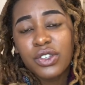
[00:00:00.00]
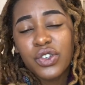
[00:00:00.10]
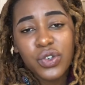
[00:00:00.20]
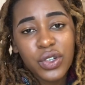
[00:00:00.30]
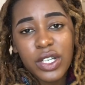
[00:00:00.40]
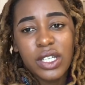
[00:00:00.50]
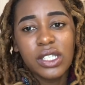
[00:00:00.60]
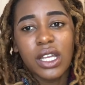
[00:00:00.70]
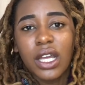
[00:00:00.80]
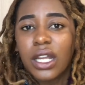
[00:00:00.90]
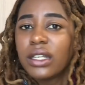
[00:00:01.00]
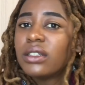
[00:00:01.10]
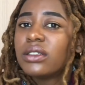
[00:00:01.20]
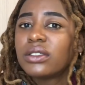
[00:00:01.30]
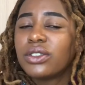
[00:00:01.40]
trees, and
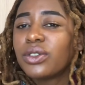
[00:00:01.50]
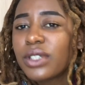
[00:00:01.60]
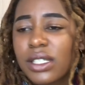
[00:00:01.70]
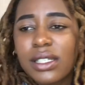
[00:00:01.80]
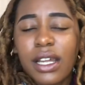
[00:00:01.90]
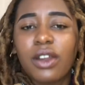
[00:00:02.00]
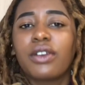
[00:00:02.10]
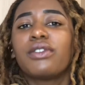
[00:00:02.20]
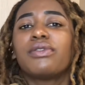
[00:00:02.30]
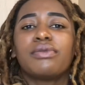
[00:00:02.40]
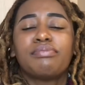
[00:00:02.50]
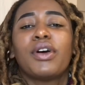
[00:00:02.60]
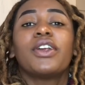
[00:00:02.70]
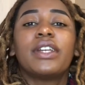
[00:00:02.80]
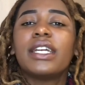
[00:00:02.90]
you know, there's a lot of
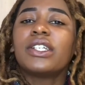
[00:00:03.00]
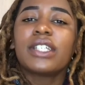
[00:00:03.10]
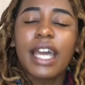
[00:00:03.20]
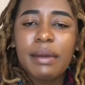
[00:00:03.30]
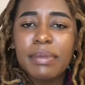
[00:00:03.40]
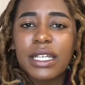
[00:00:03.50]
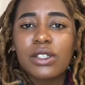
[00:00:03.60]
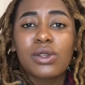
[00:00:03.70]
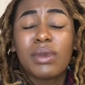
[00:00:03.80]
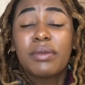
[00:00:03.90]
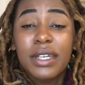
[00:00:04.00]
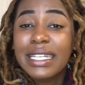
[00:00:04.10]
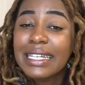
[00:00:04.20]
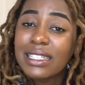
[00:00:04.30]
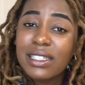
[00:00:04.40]
pollination happening, so maybe you're
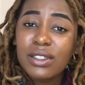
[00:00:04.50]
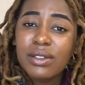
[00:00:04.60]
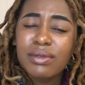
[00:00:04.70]
addicted.